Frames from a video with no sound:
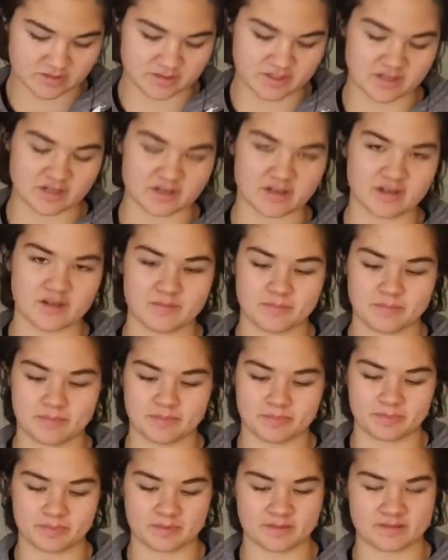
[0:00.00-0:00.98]
turning it on,
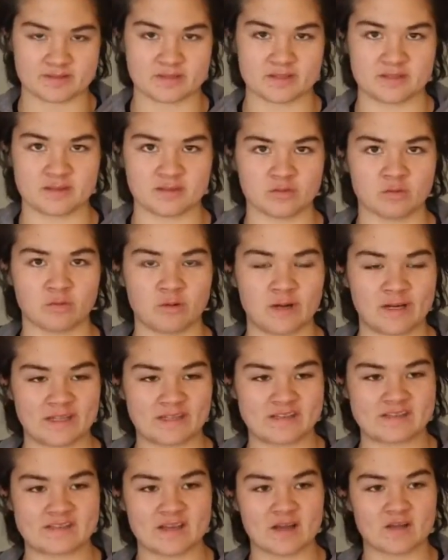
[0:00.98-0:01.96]
this is what
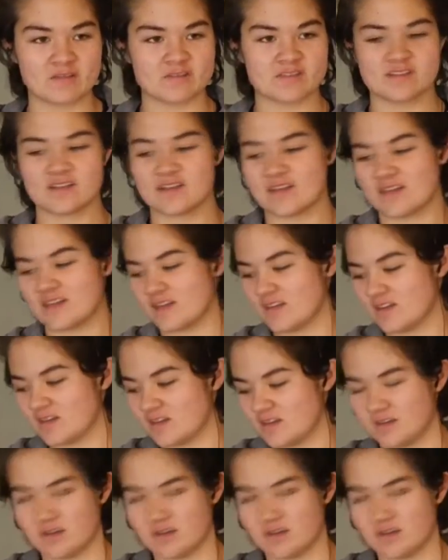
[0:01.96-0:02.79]
it sounds like